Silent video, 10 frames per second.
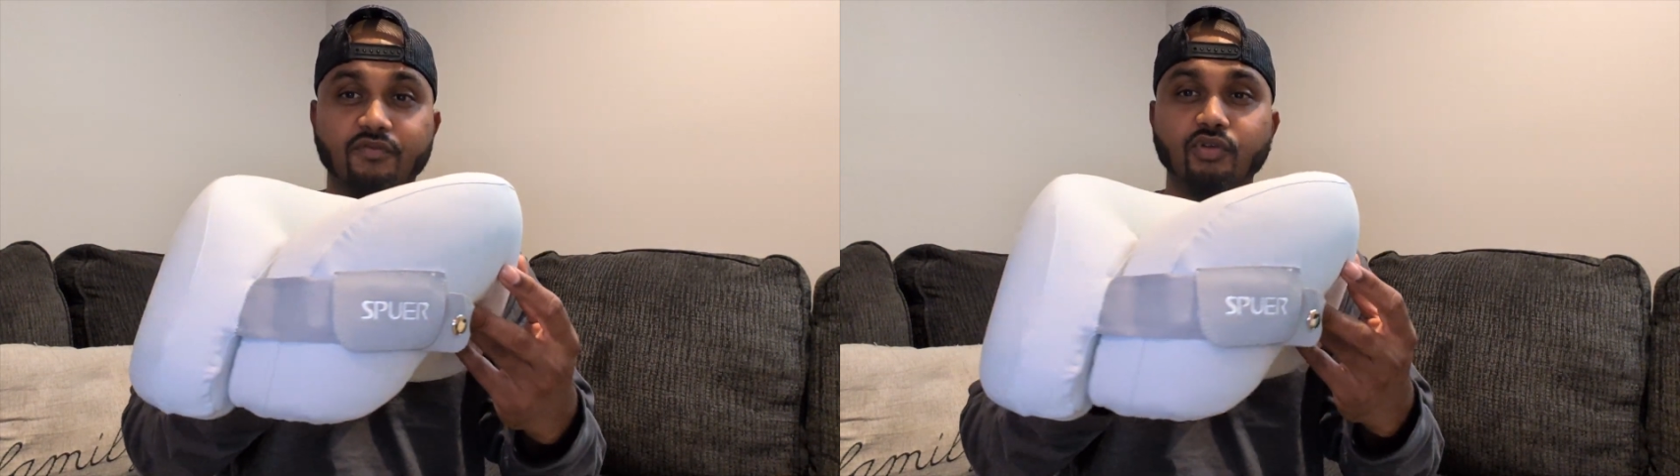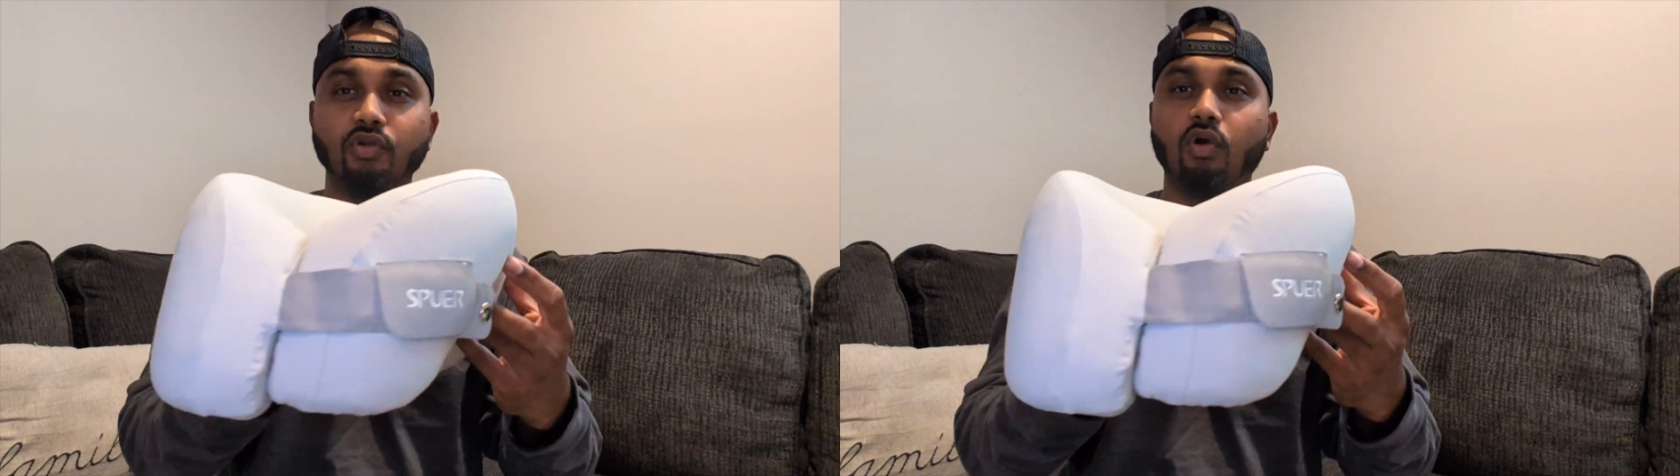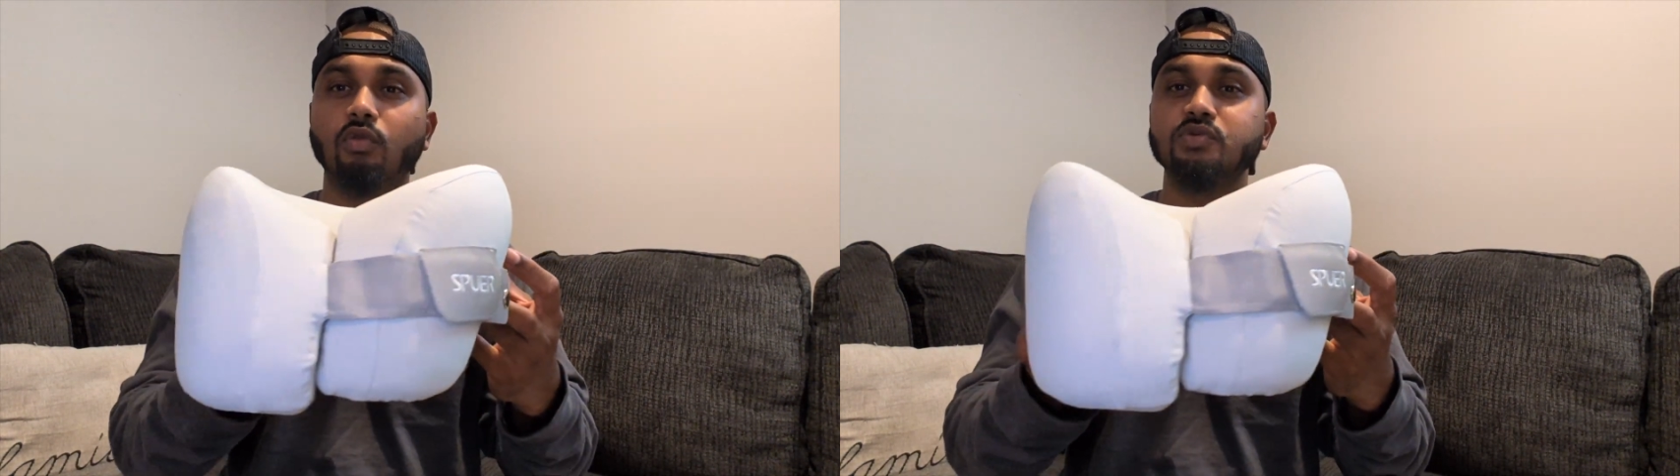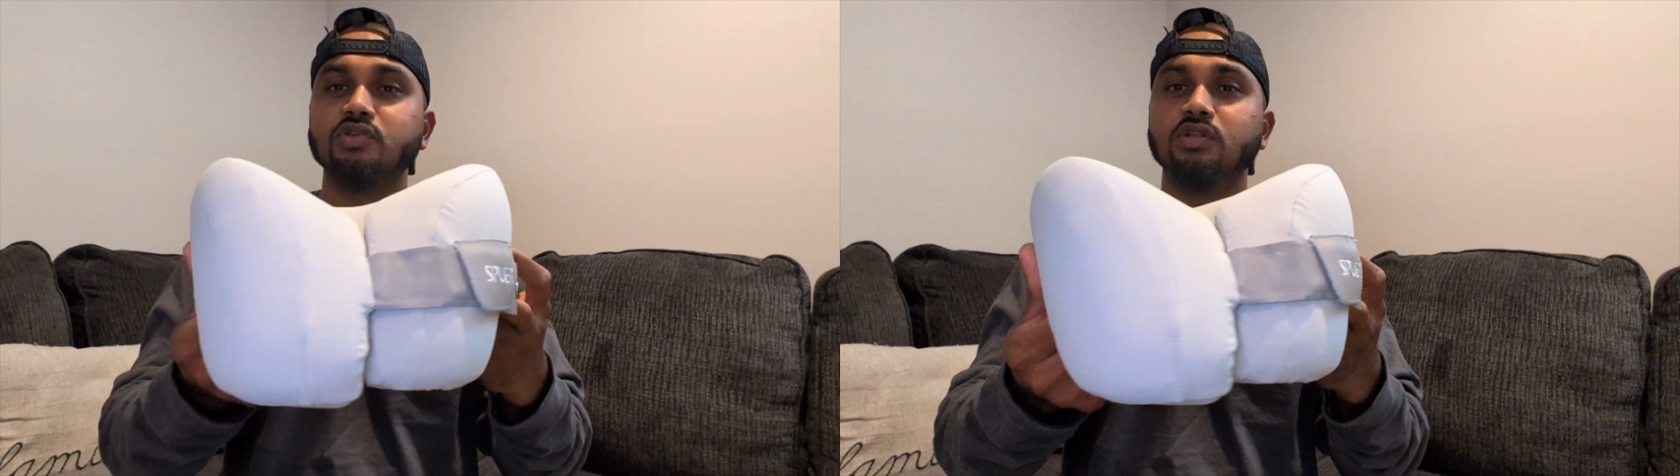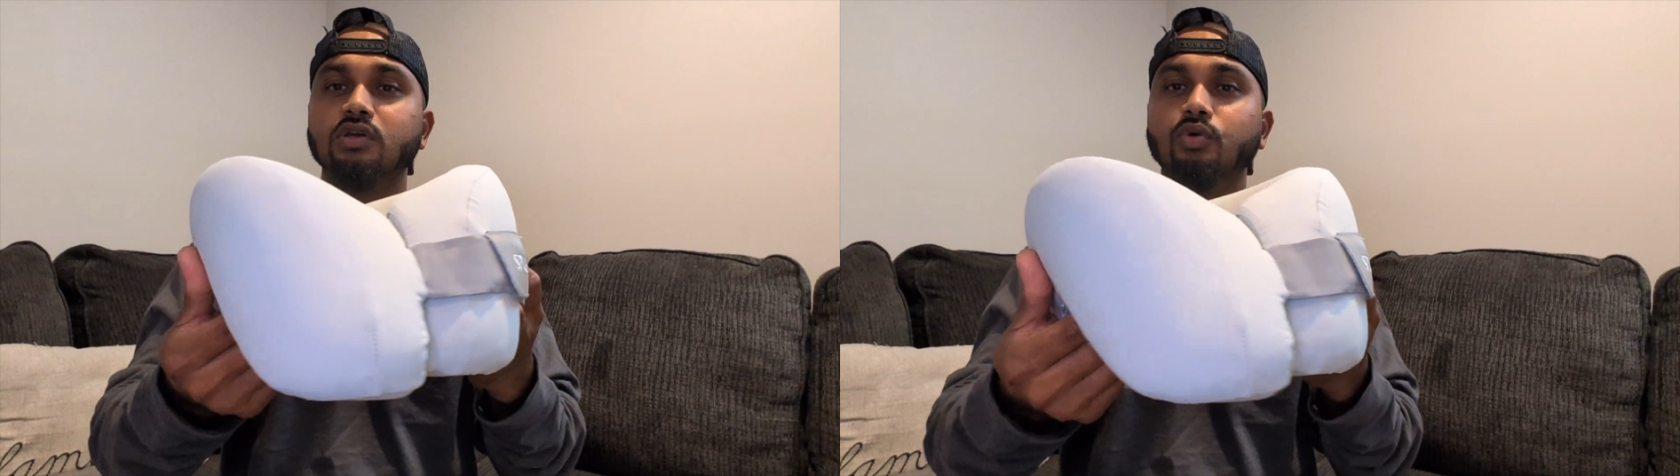If you're
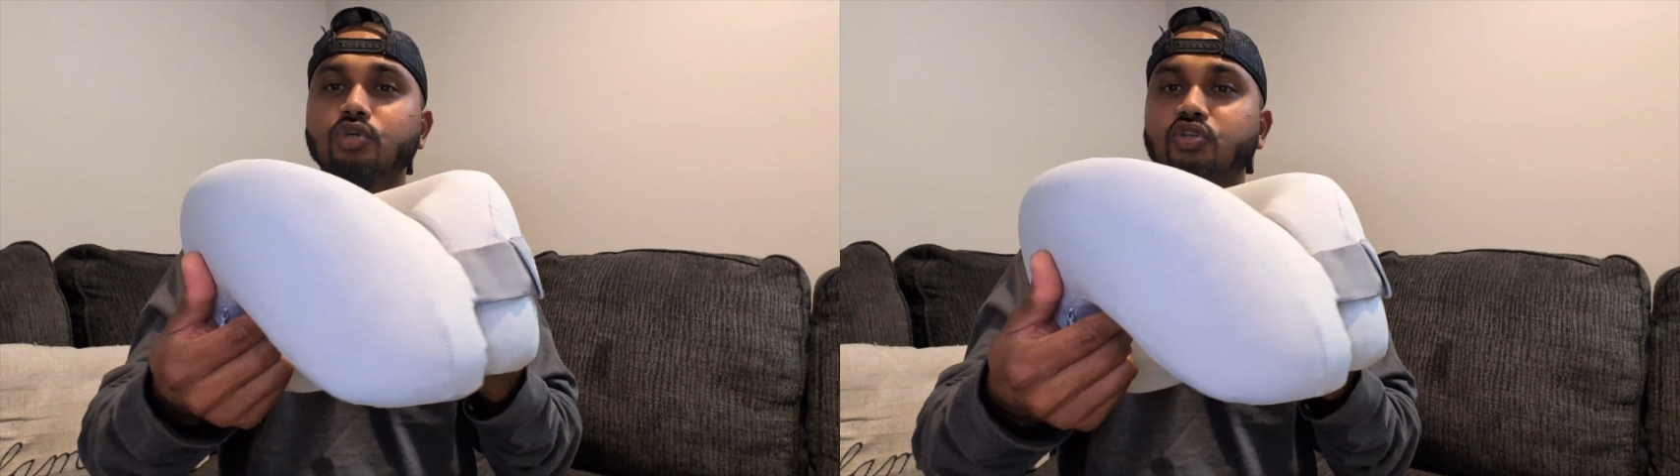always on the go